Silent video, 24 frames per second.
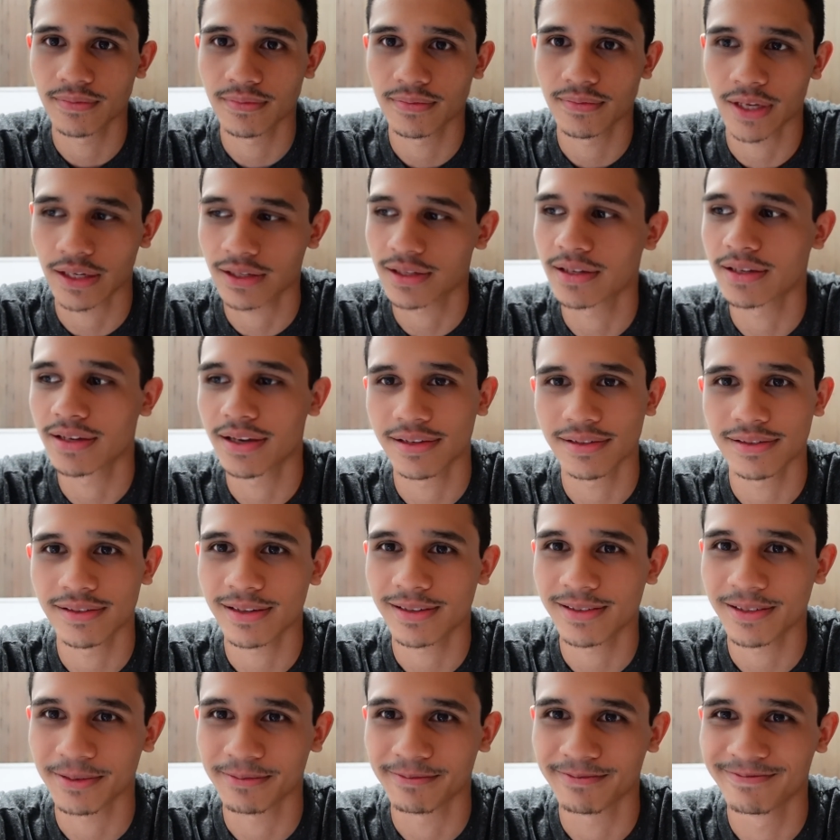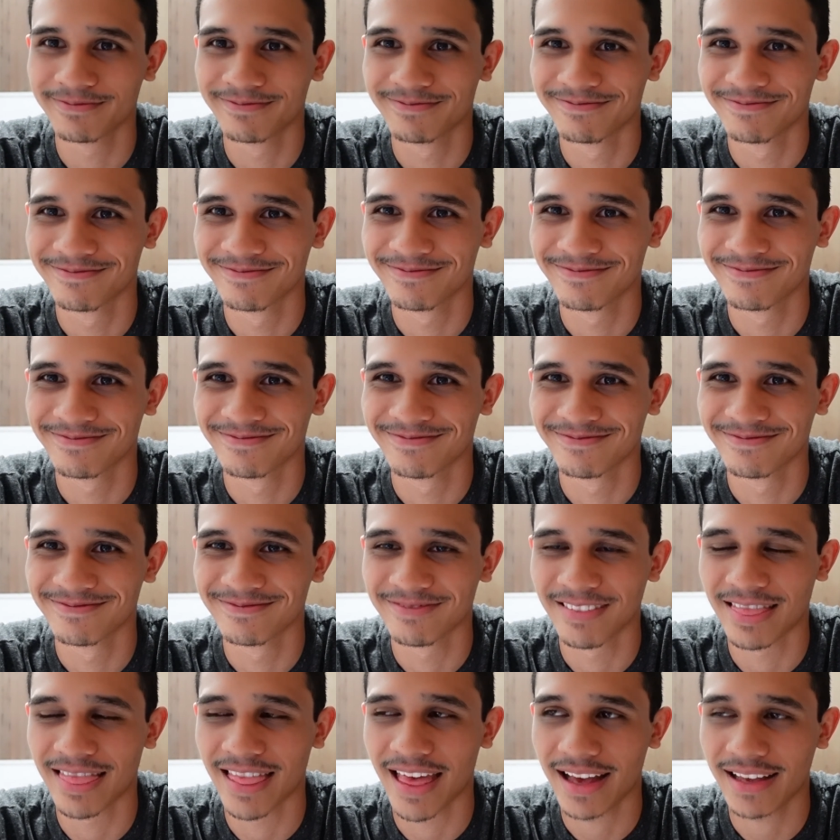I'll see you guys next time.
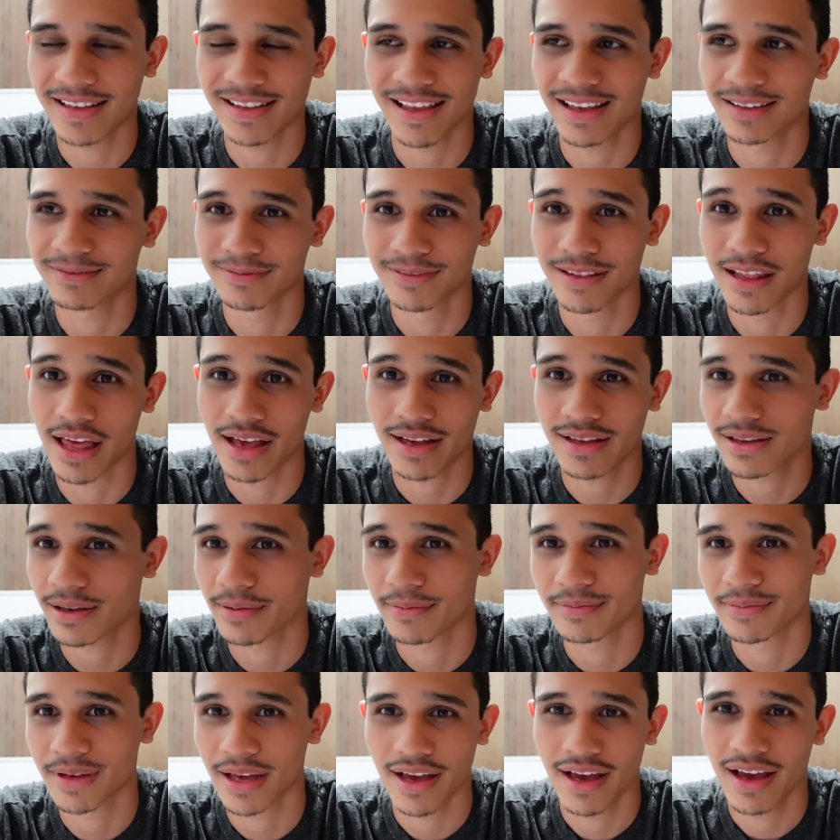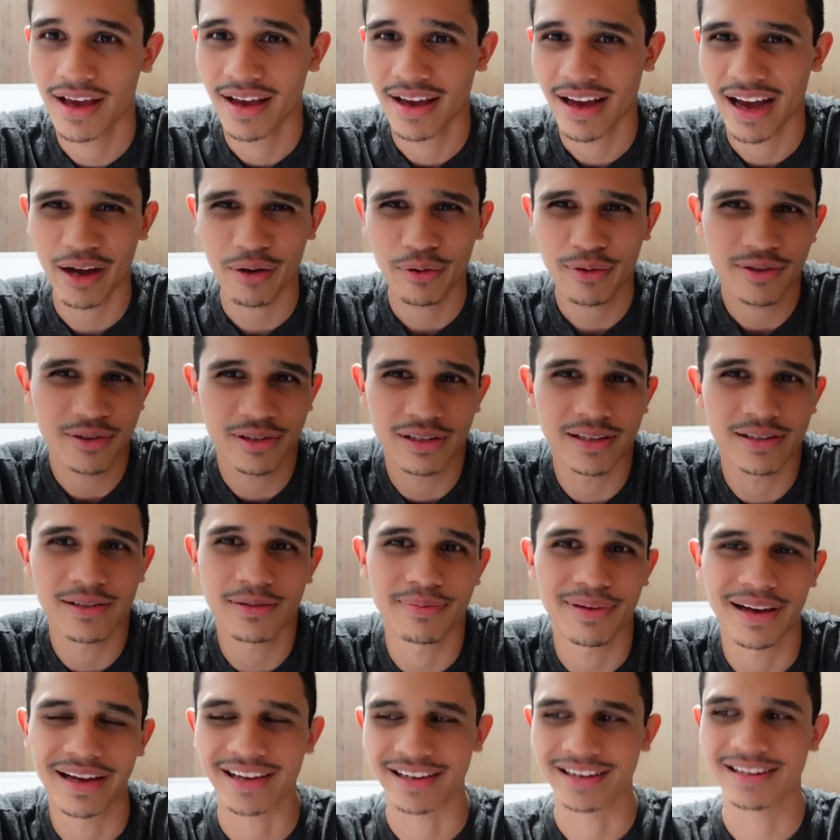Next time. I always listen
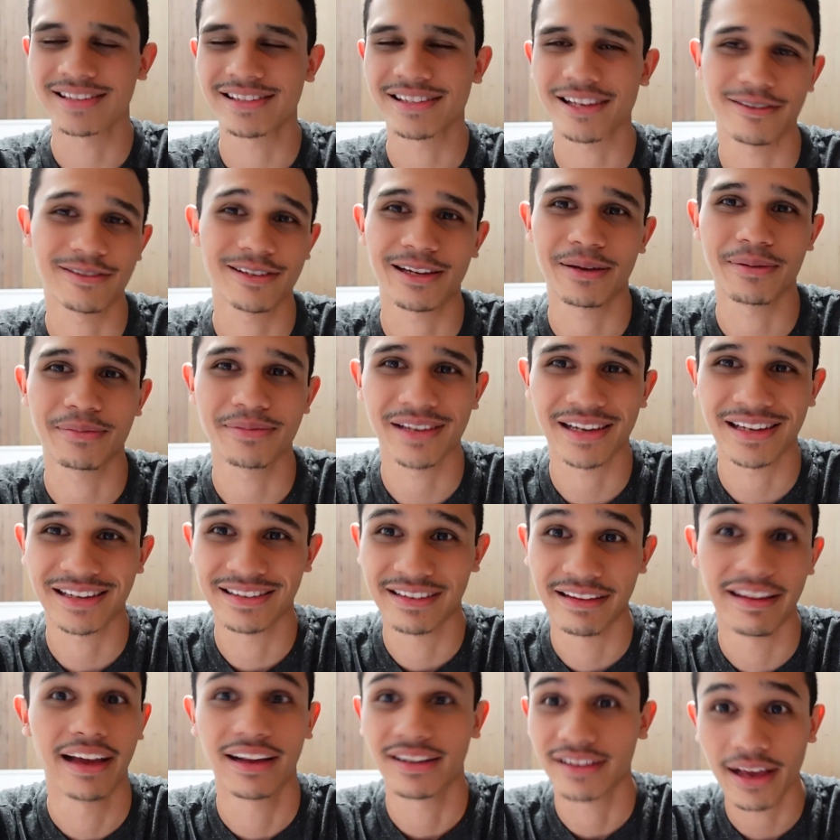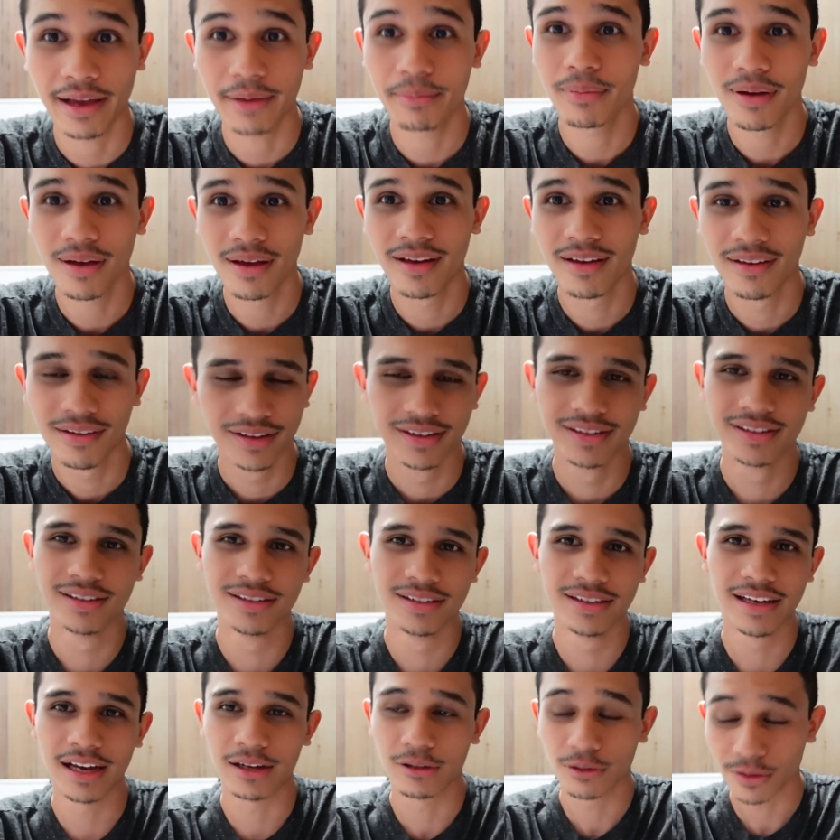back and it sounds like I'm saying next time.
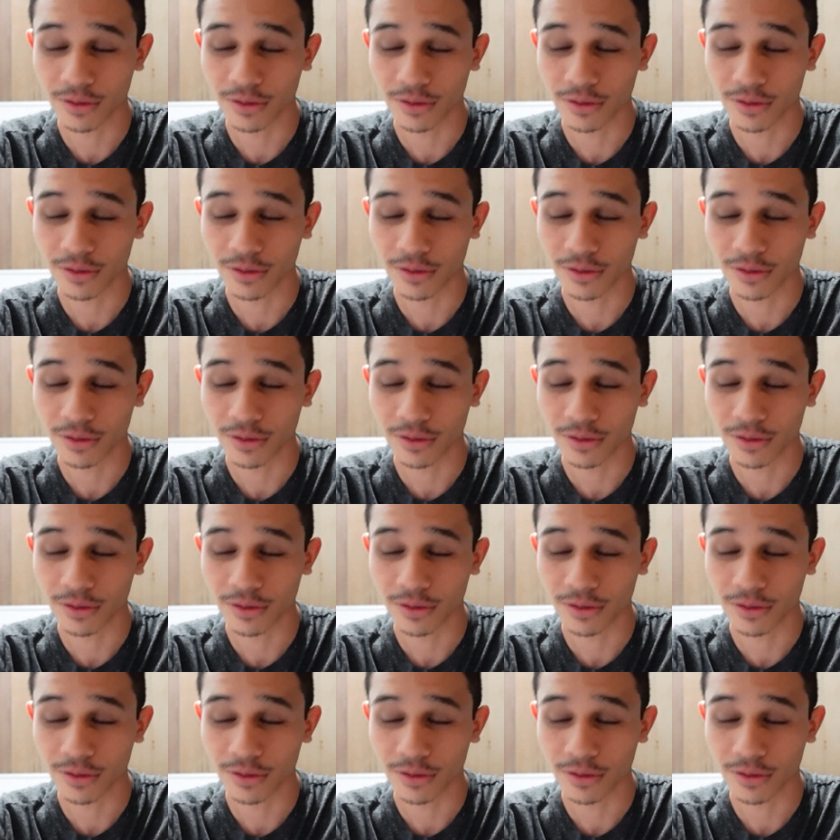I'll